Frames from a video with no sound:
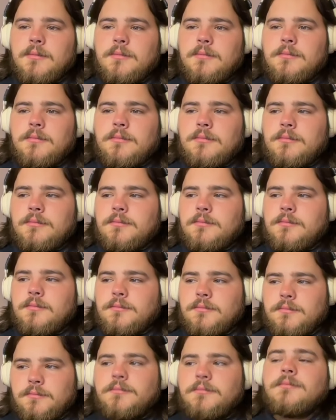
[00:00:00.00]

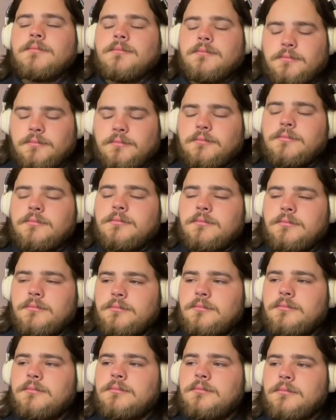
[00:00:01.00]

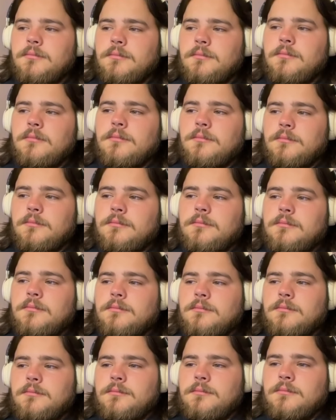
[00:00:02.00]

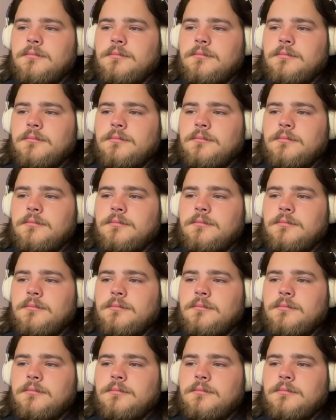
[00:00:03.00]
(not speaking)